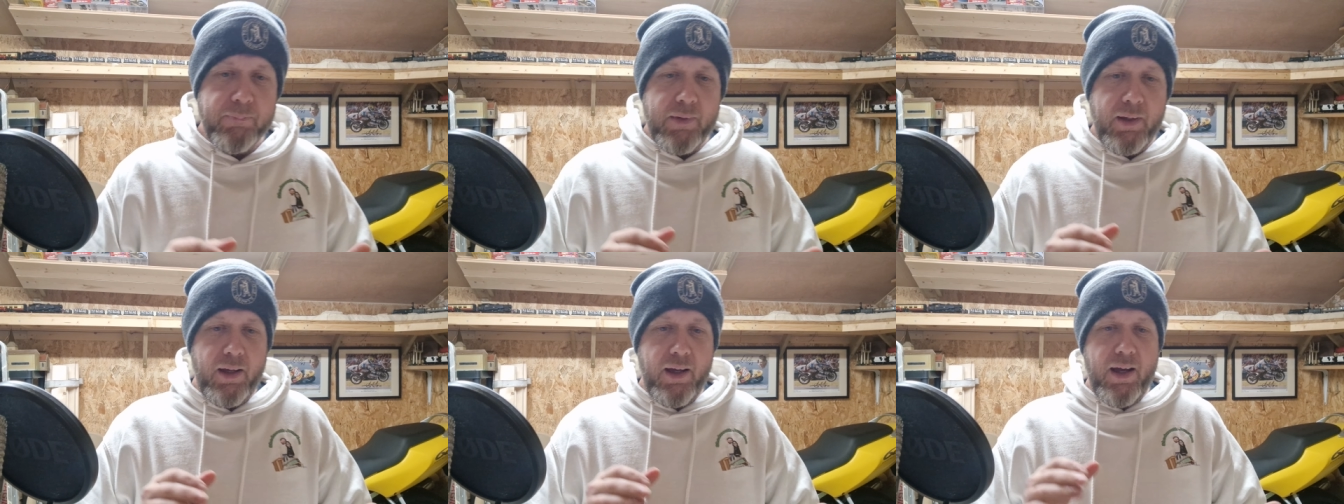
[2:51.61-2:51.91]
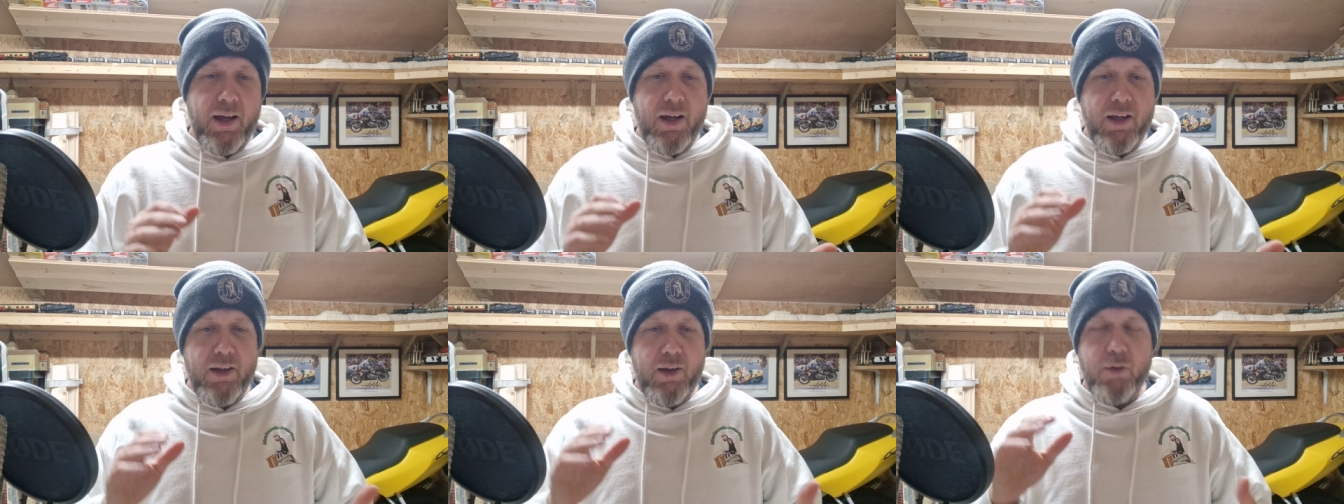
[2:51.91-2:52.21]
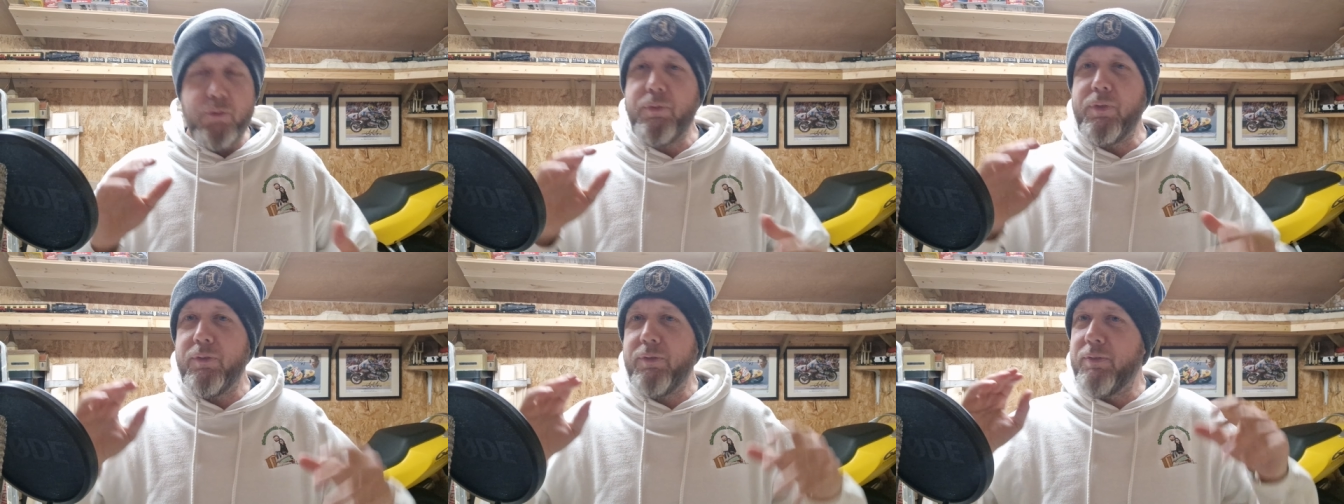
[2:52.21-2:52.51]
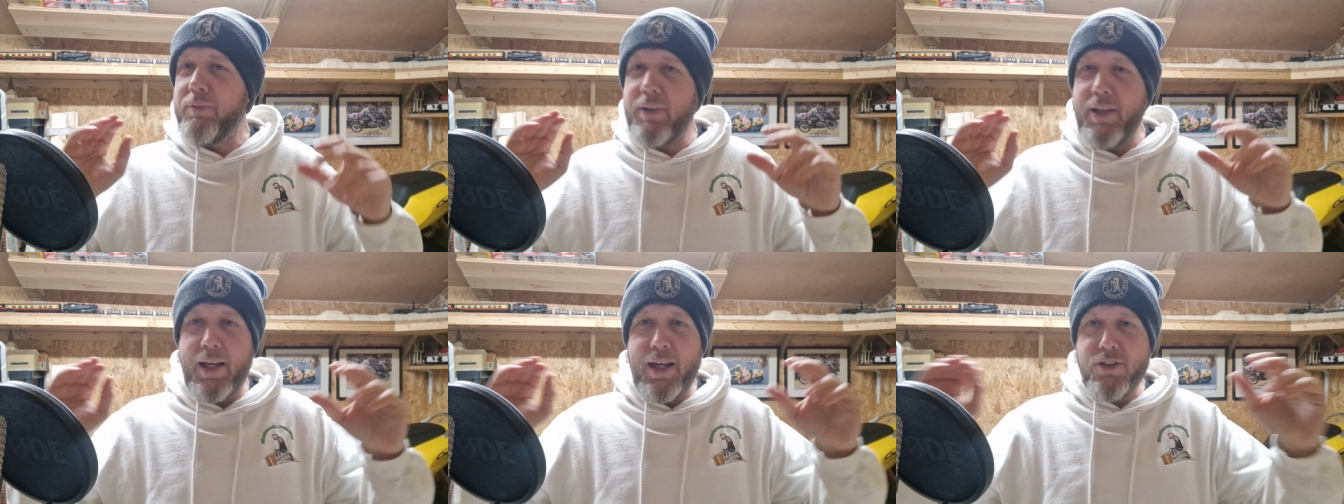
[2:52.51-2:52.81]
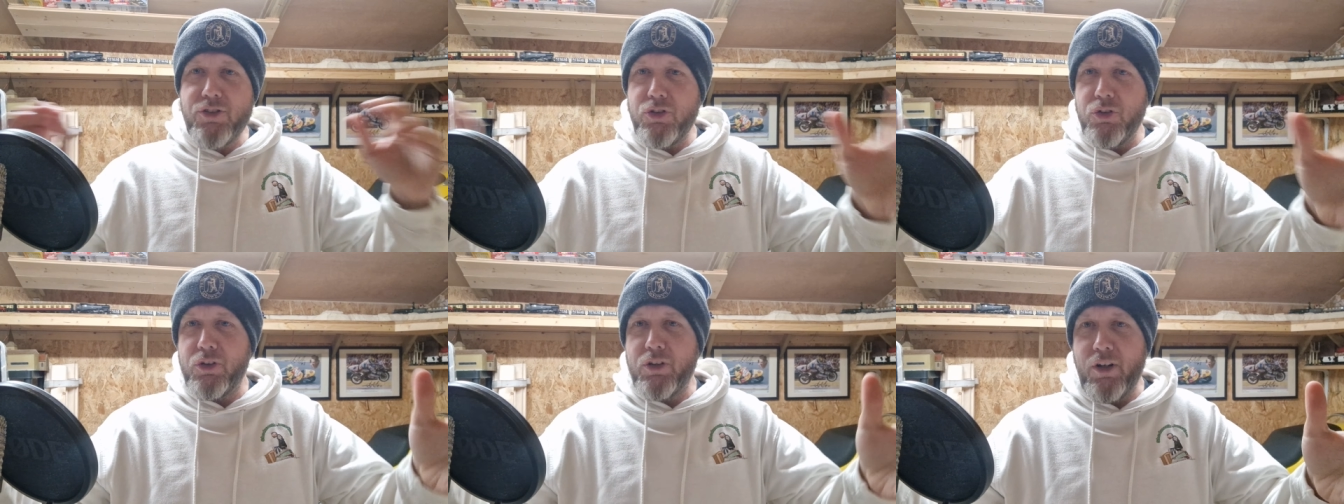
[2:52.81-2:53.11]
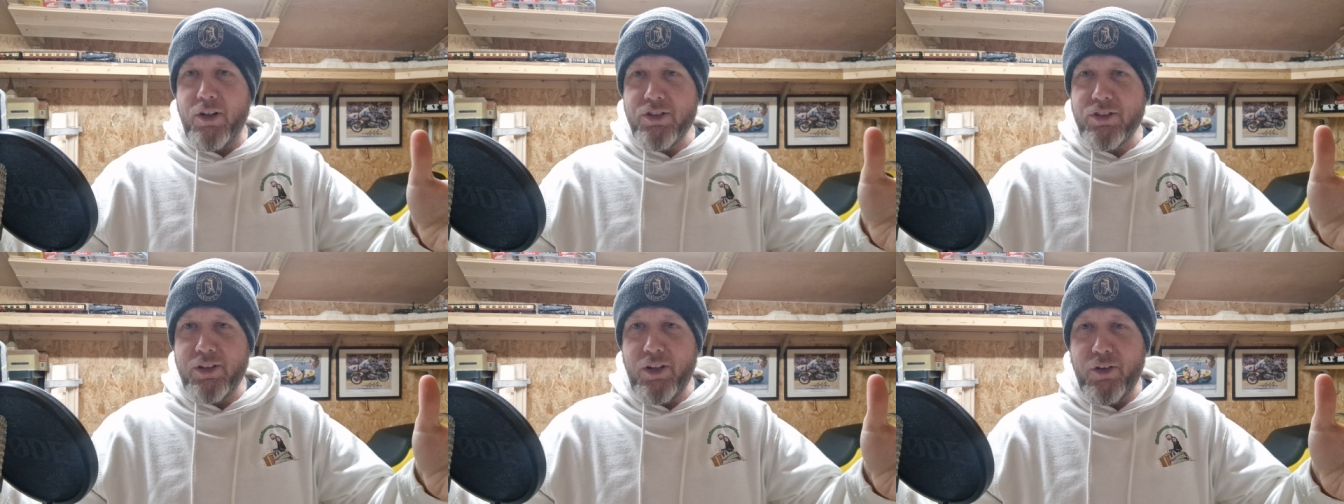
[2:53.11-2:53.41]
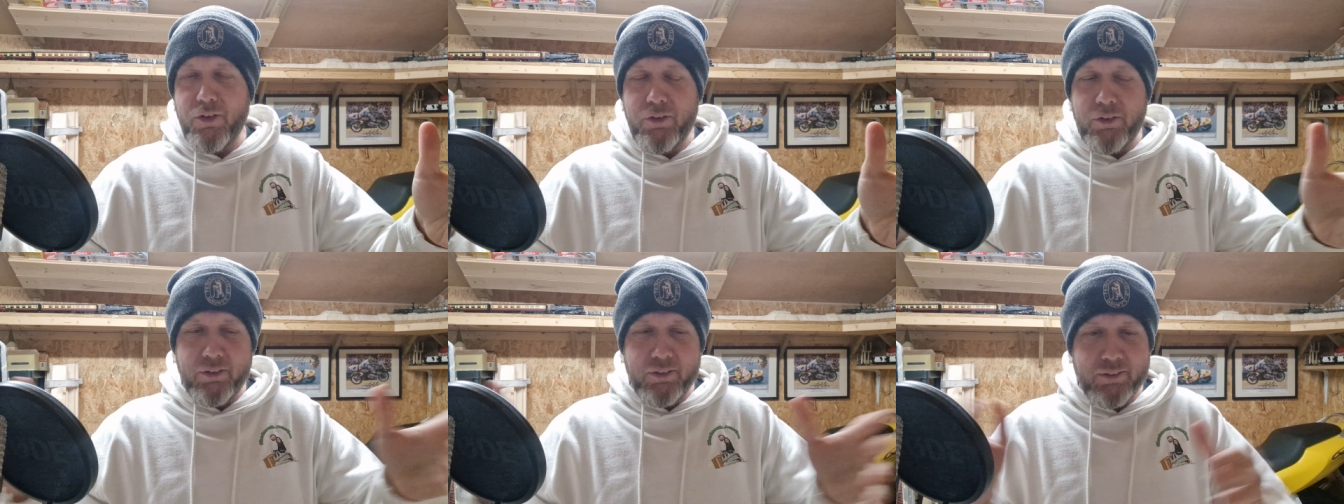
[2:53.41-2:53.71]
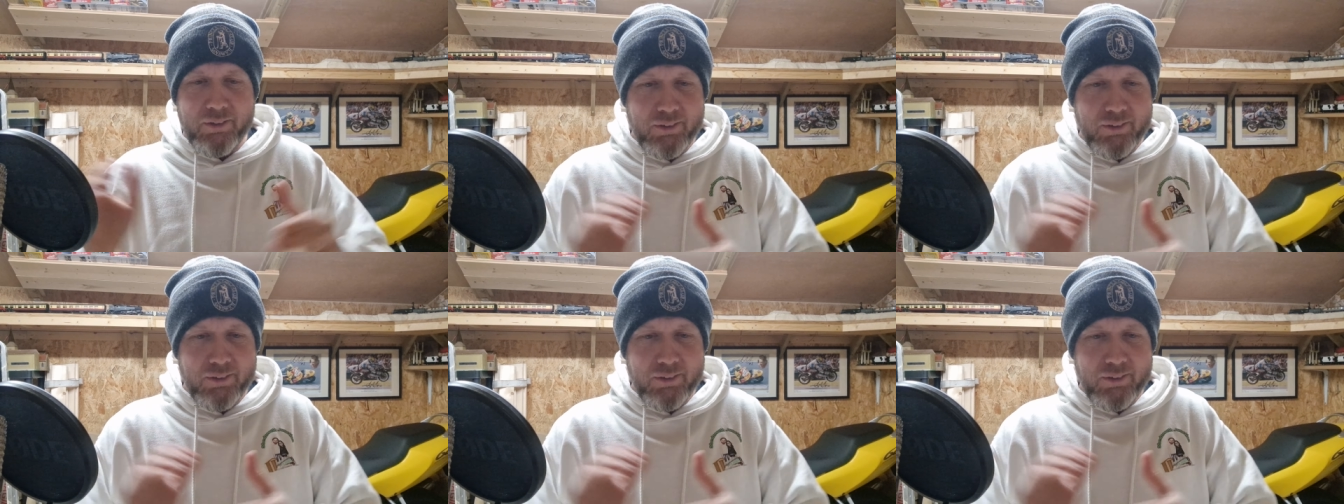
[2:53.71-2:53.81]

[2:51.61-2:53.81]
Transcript: Uh, as you guys know,